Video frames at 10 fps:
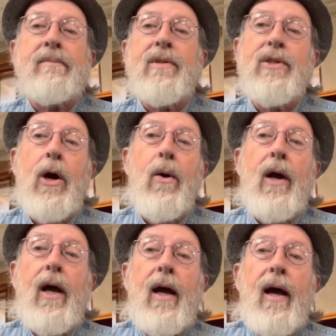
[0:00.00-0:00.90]
So
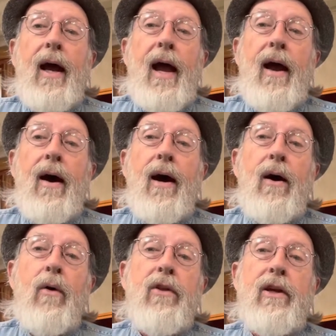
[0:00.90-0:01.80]

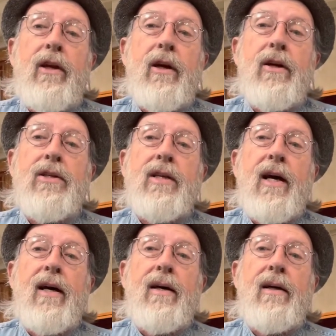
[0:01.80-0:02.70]
over the years,
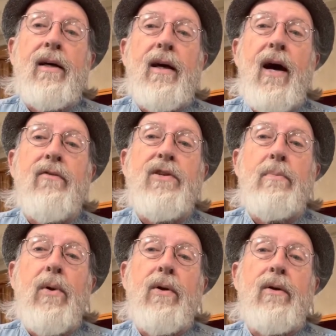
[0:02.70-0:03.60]
I've
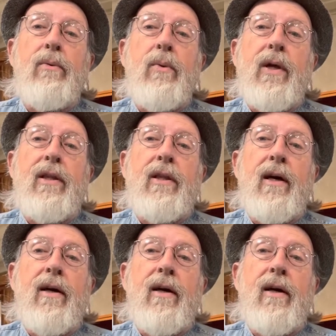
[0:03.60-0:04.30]
spoken with